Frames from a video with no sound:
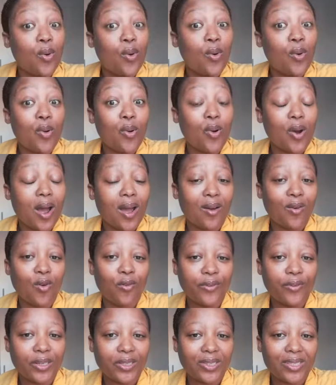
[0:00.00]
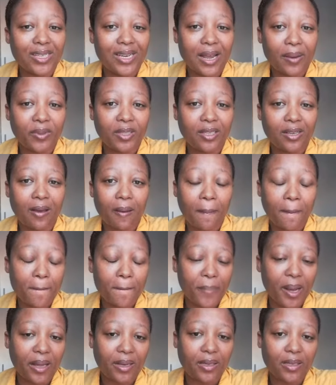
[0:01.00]
I overslept,
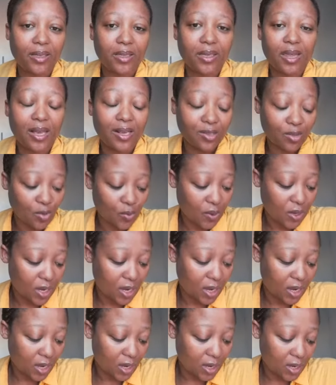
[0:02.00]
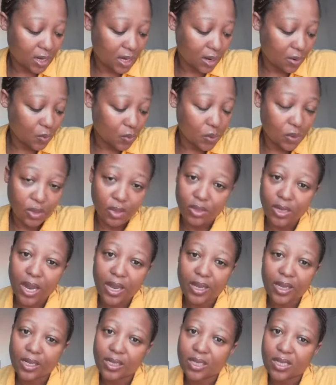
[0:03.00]
but that's okay. I
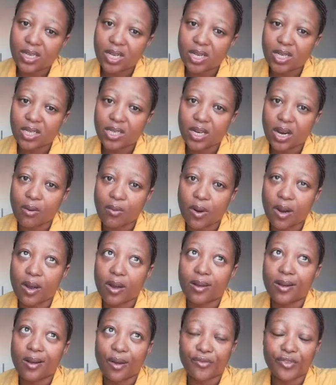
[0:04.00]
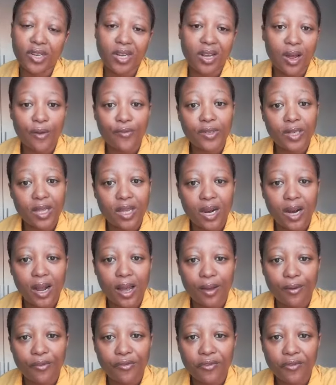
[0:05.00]
can still shower after the
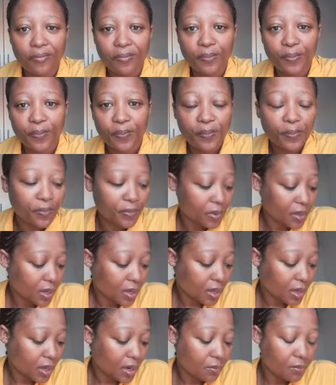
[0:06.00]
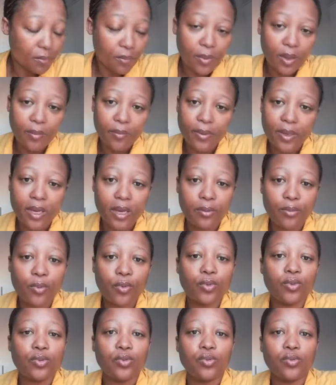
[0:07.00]
live and be able
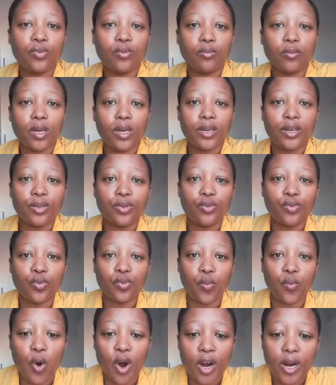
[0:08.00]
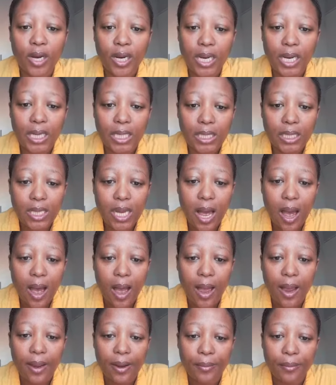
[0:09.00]
to make it to work in
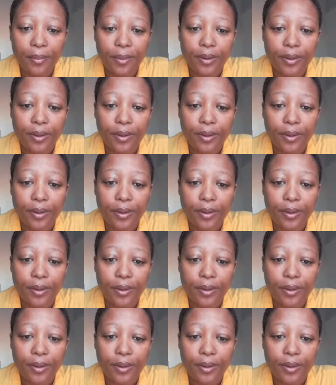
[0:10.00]
time.